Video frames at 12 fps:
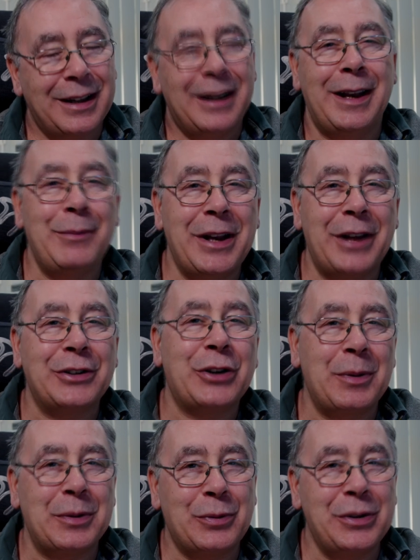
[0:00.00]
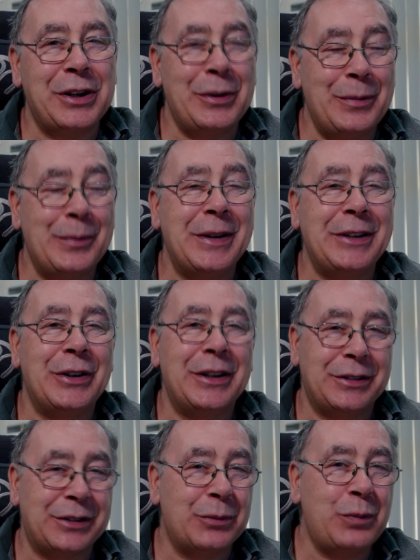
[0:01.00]
Let me know in the comments what you're going to be doing.
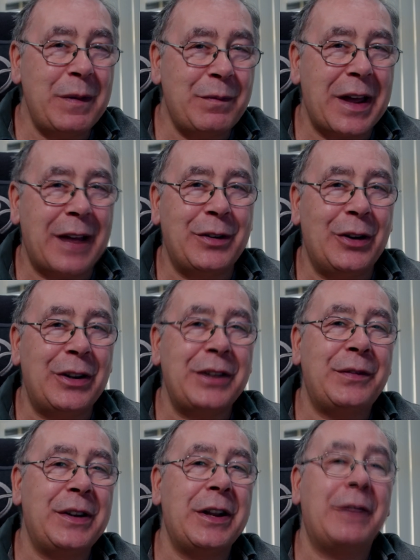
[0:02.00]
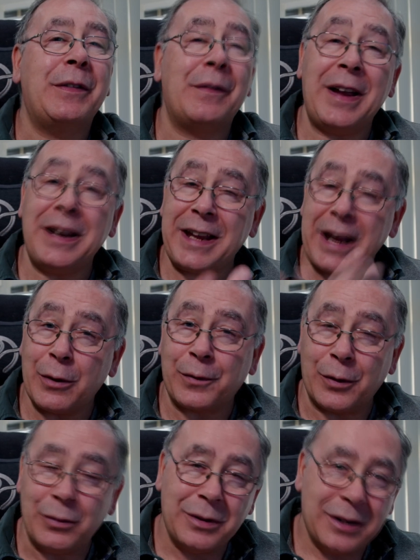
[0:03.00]
So with that, if you like this video, if you found it
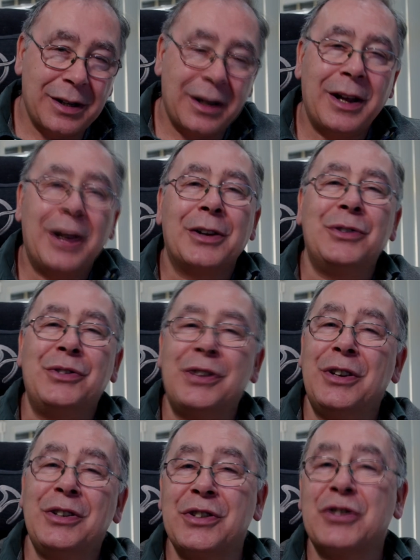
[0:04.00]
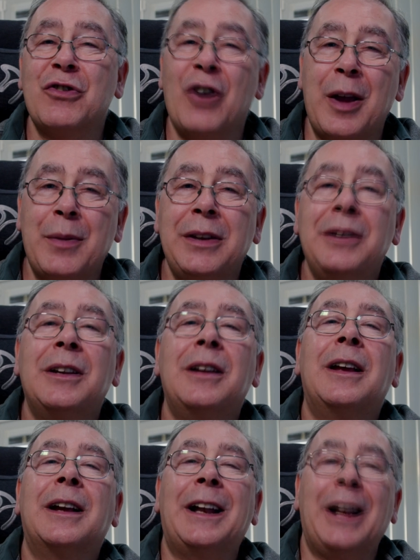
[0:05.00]
helpful, consider subscribing,
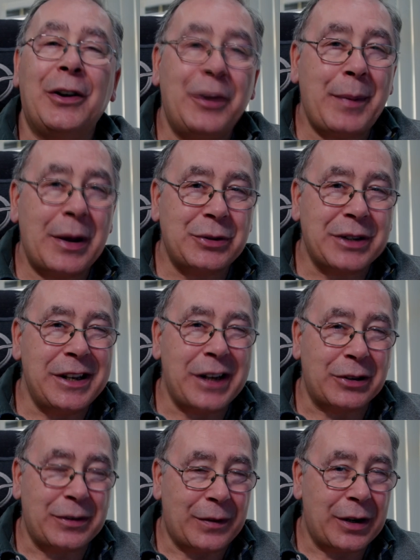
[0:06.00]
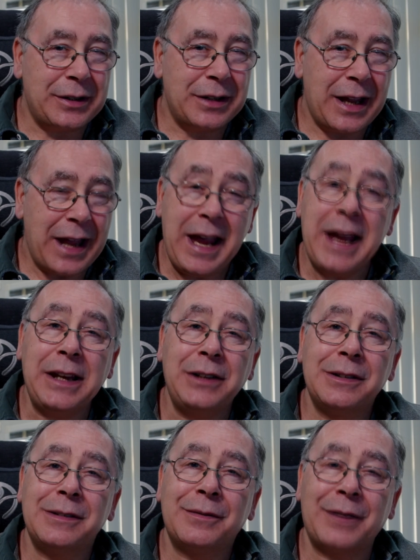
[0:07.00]
click on the bell to get notified, and
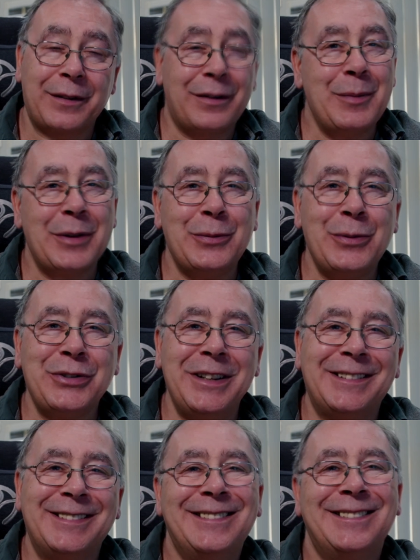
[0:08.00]
thank you very much for watching.